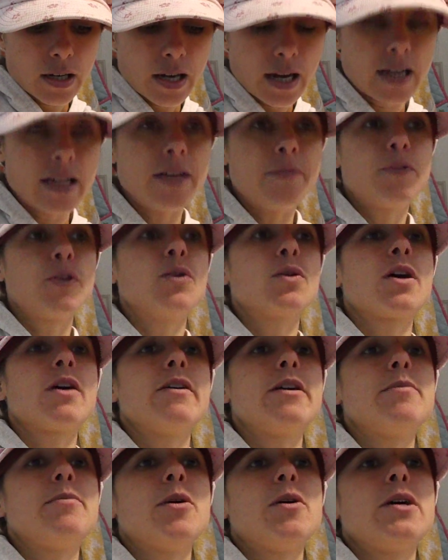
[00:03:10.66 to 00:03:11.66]
And if you're
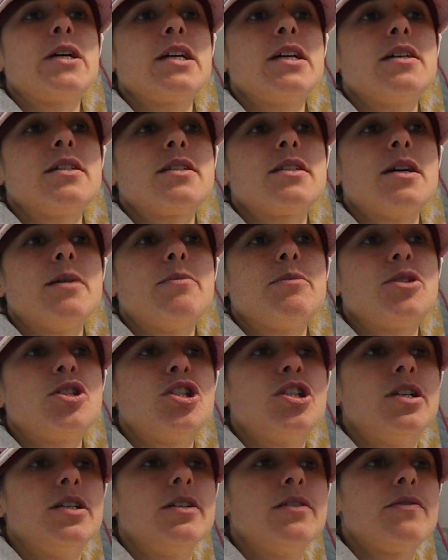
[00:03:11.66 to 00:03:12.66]
going by the
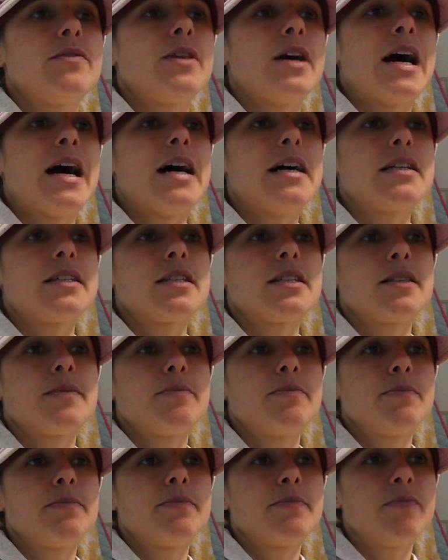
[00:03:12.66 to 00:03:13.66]
assumption that
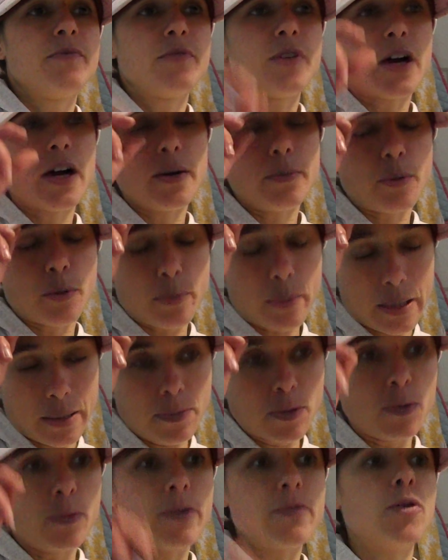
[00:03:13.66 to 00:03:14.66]
verbal
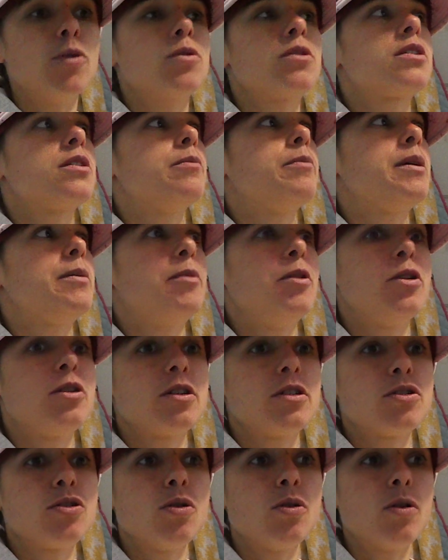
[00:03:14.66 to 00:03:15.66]
people with autism, people who
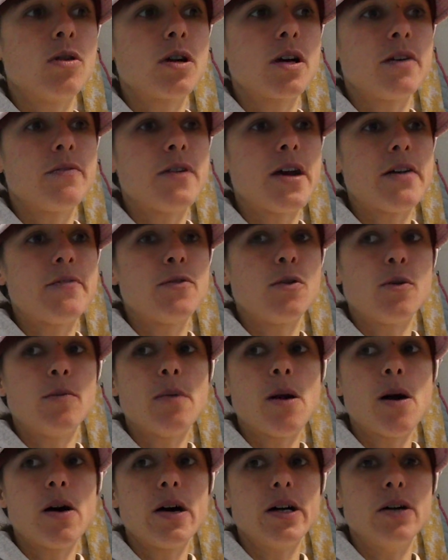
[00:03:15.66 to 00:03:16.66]
can talk, are therefore
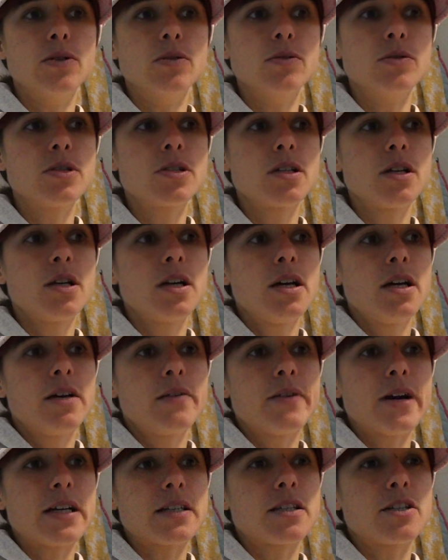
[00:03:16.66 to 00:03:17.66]
mild,
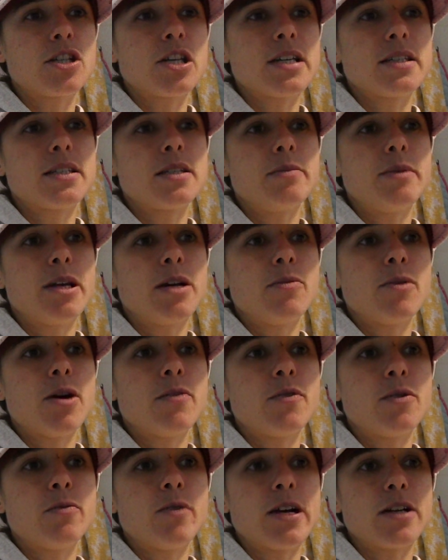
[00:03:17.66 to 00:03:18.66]
that suggests to me a
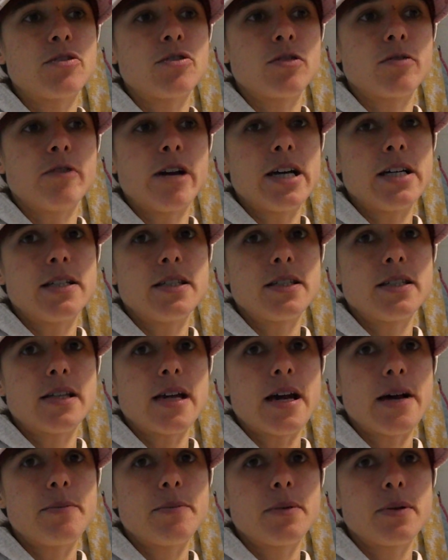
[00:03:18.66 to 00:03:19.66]
rather retrograde
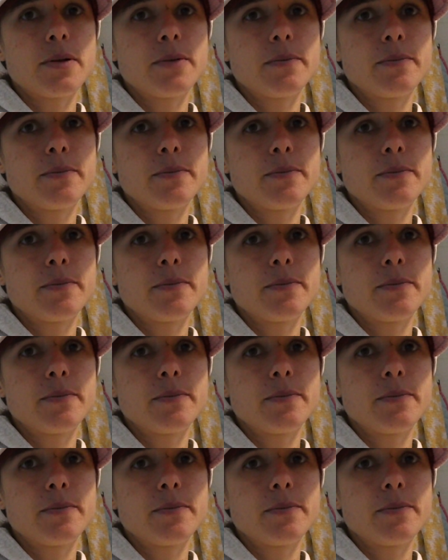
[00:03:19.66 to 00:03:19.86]
step.